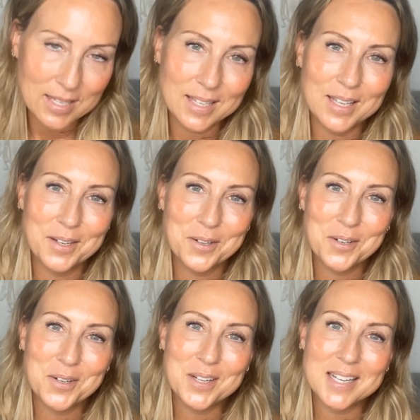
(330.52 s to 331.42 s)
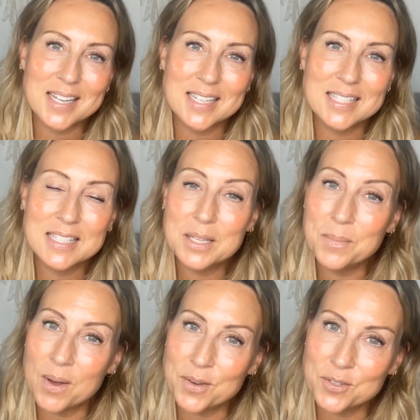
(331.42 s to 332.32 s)
Here is the
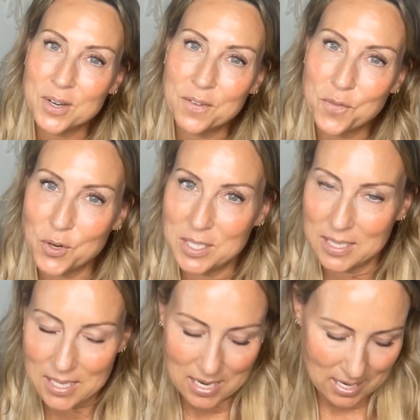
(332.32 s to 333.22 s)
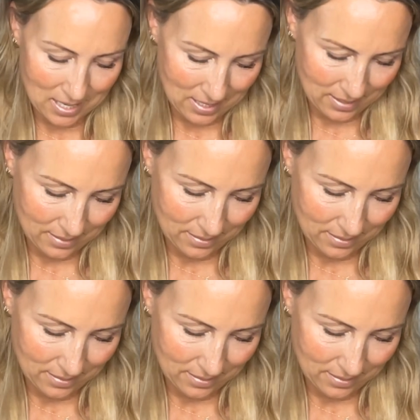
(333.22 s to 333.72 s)
mantra for today.